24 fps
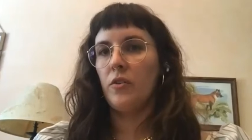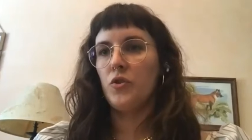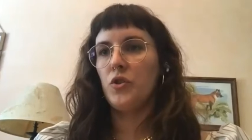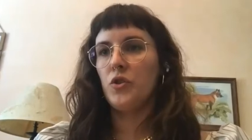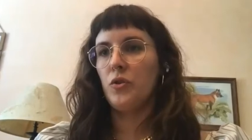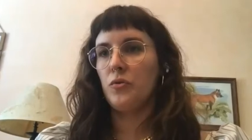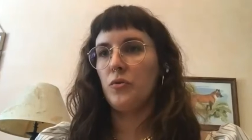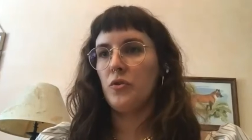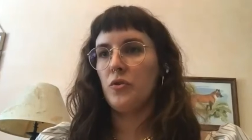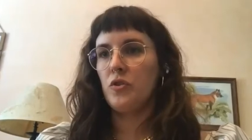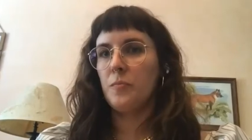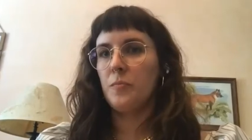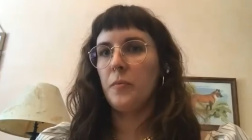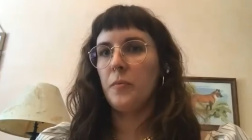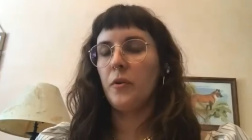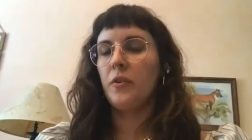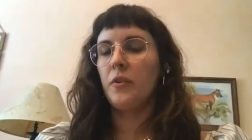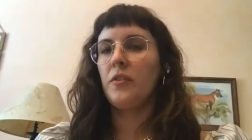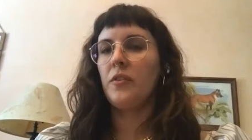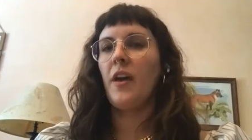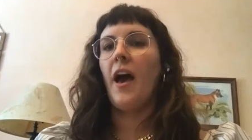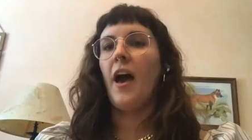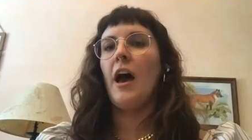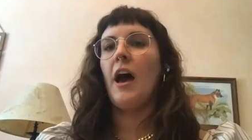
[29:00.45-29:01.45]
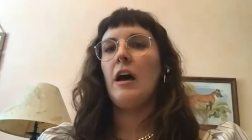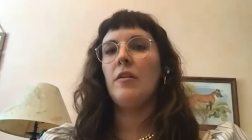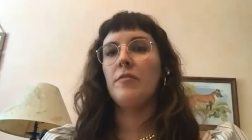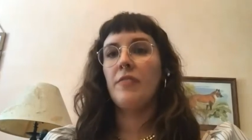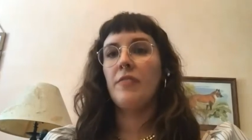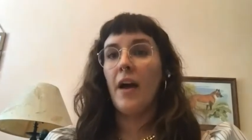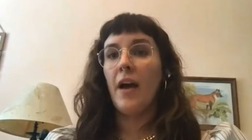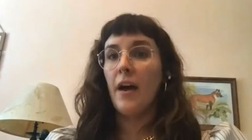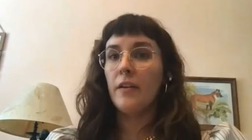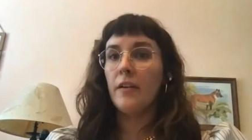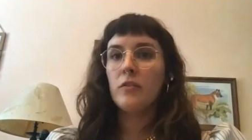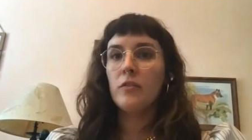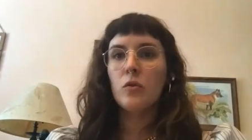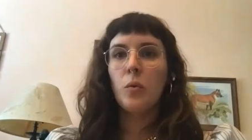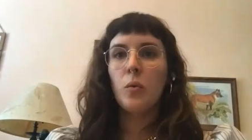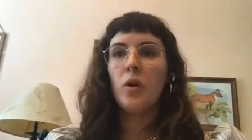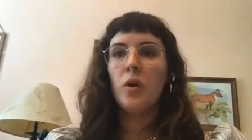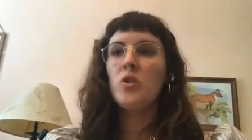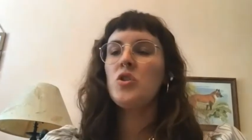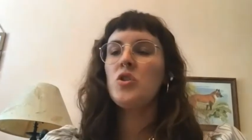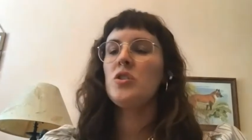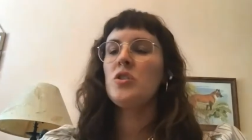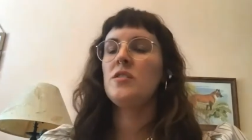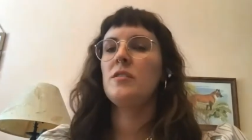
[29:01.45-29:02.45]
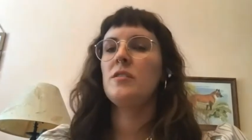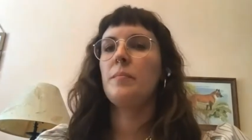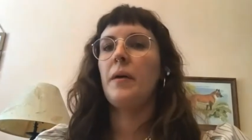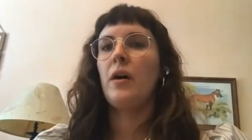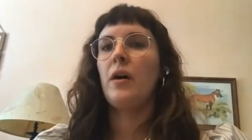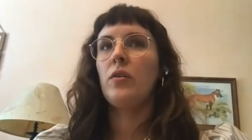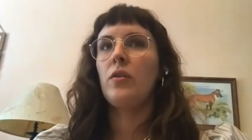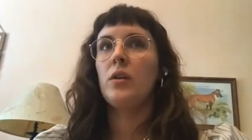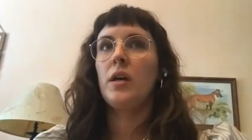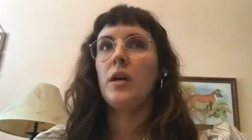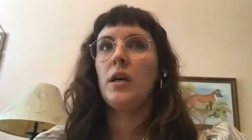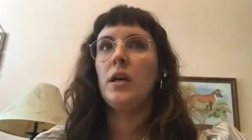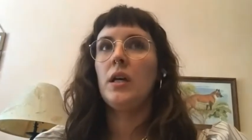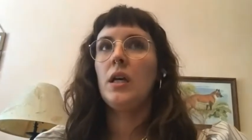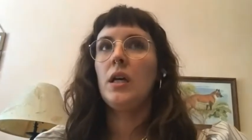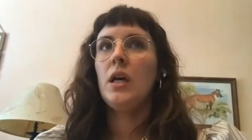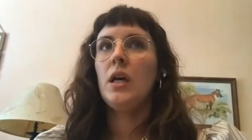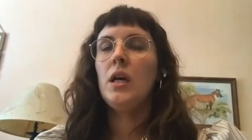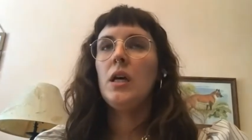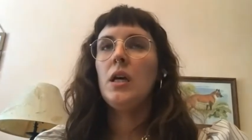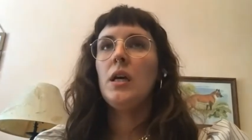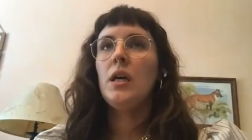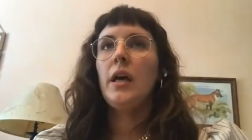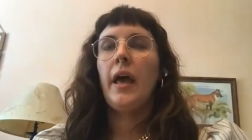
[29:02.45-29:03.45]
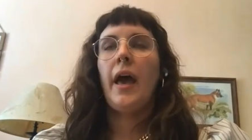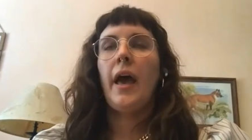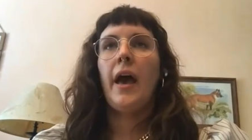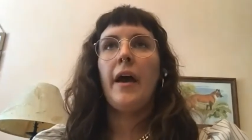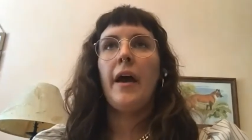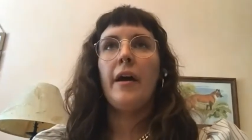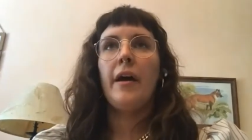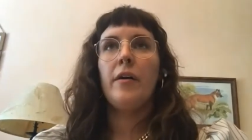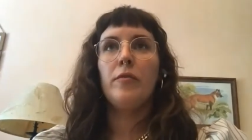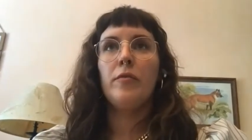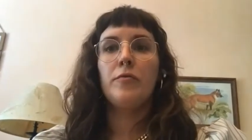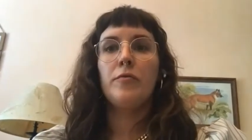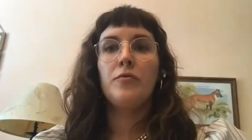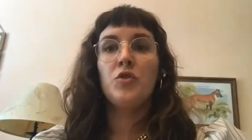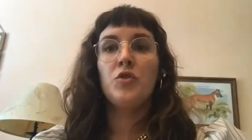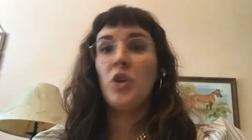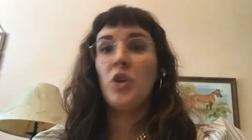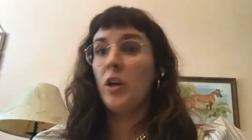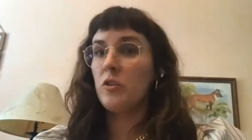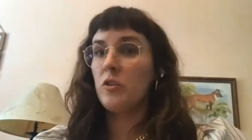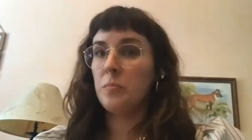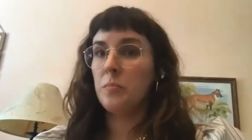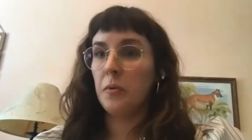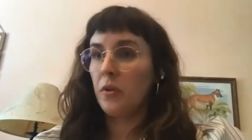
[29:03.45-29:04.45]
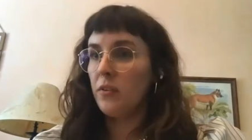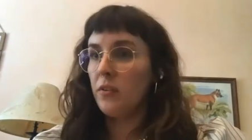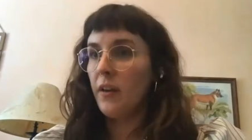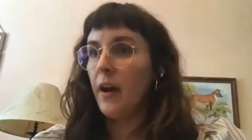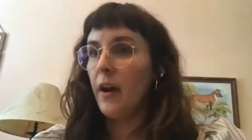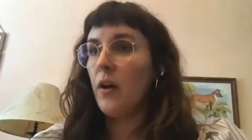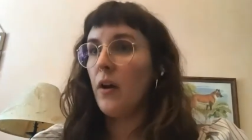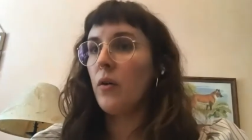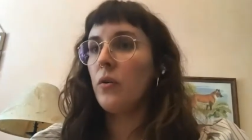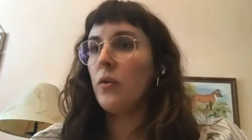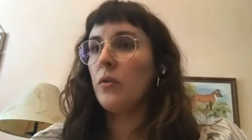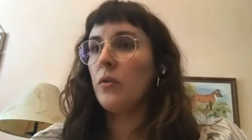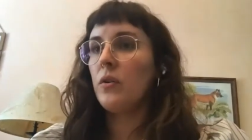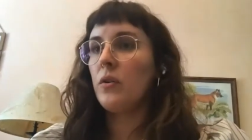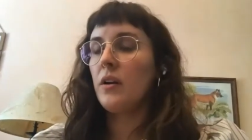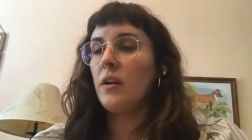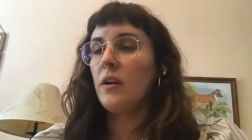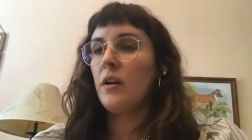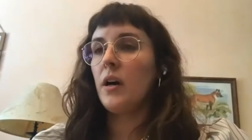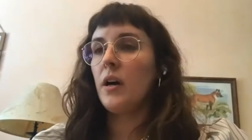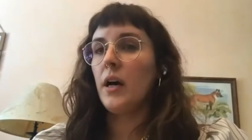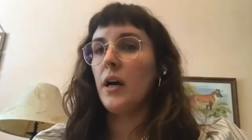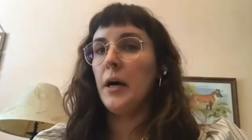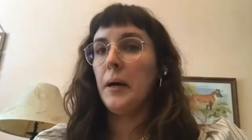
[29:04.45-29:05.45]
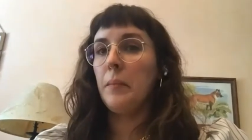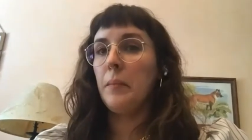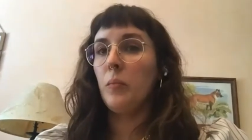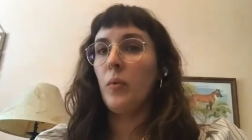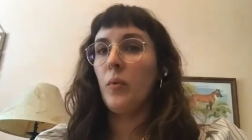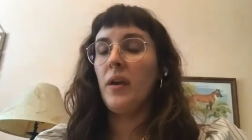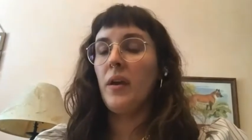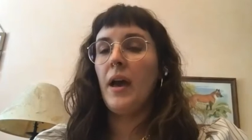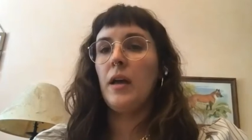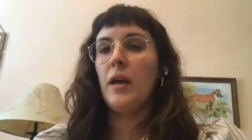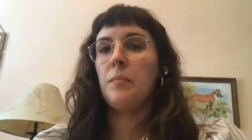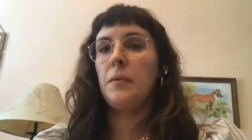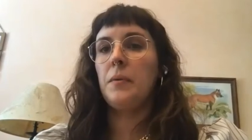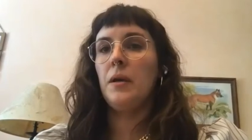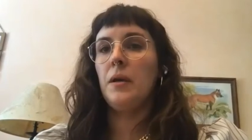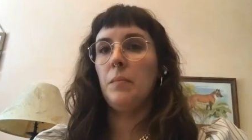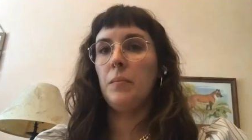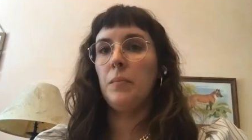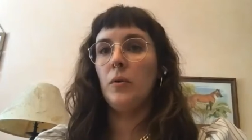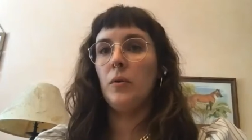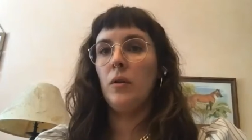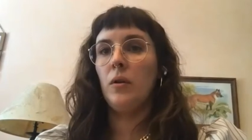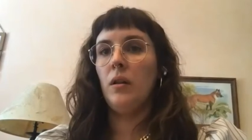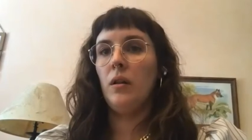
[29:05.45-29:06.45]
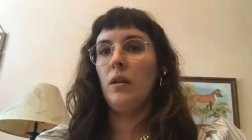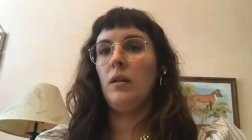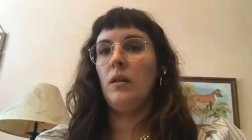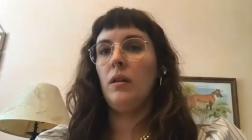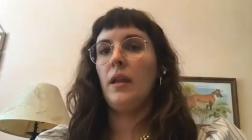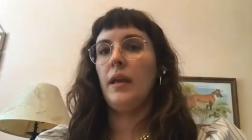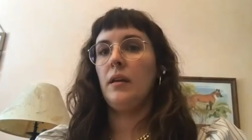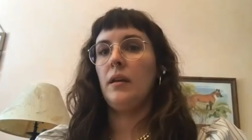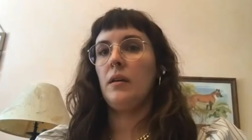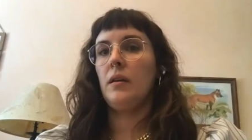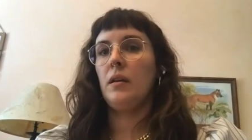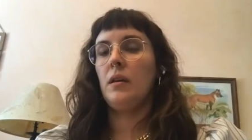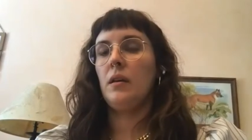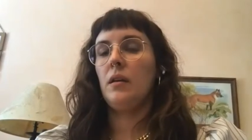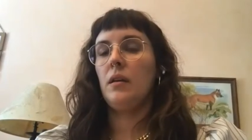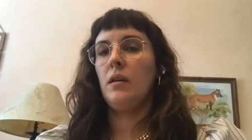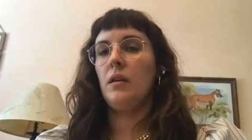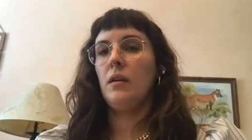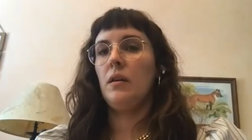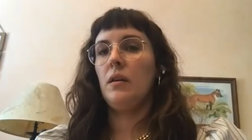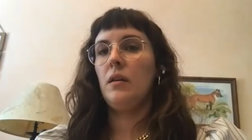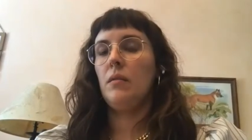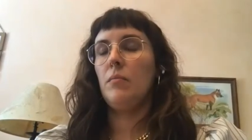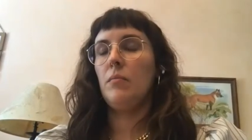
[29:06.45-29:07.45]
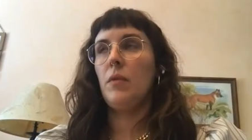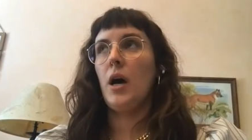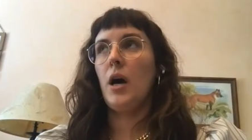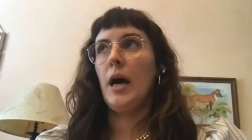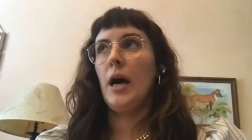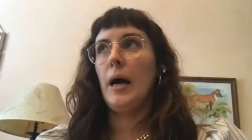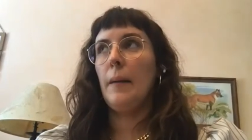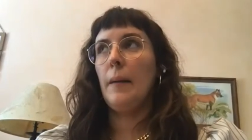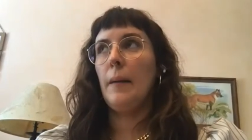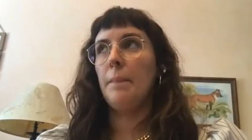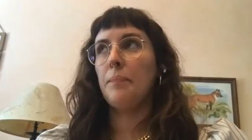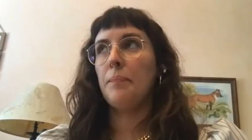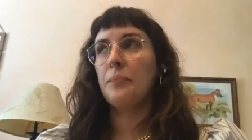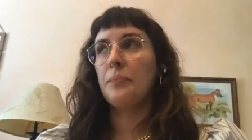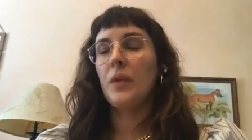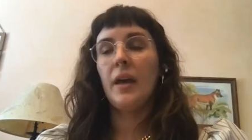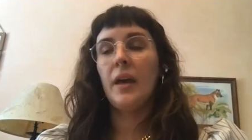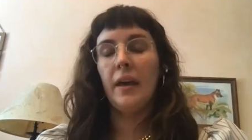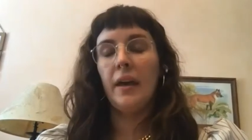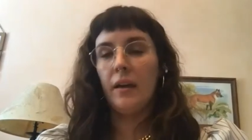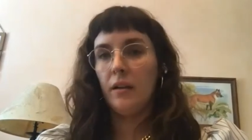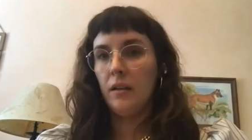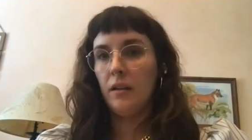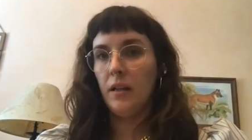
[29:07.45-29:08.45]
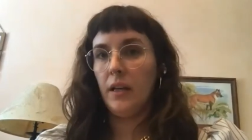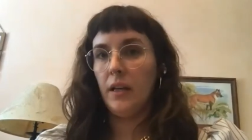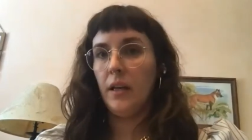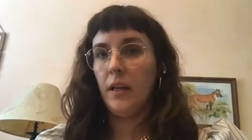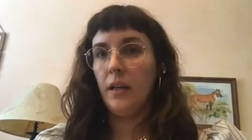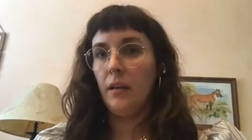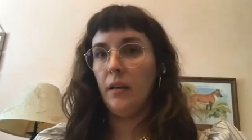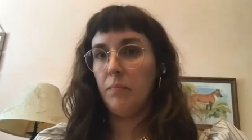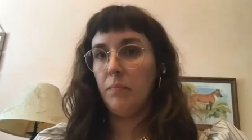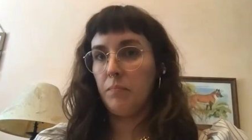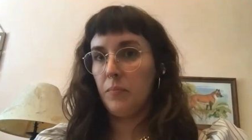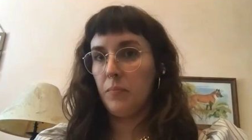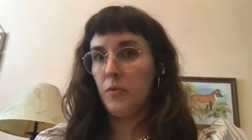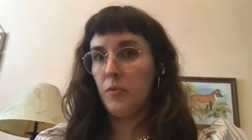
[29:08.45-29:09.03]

children's books, have asked questions about it, have checked books out. We had people like Annalie,